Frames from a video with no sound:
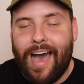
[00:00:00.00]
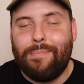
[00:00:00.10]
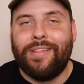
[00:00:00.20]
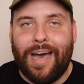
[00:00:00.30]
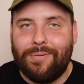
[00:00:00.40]

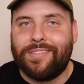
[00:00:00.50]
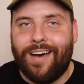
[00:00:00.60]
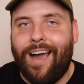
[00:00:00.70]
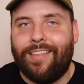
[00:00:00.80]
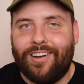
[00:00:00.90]
And that was
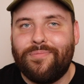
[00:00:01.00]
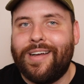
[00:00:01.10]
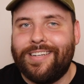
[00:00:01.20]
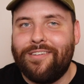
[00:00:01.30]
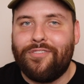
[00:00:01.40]
the highlight of
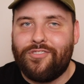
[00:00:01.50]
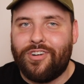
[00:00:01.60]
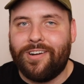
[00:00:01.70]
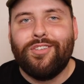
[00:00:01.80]
my day for sure.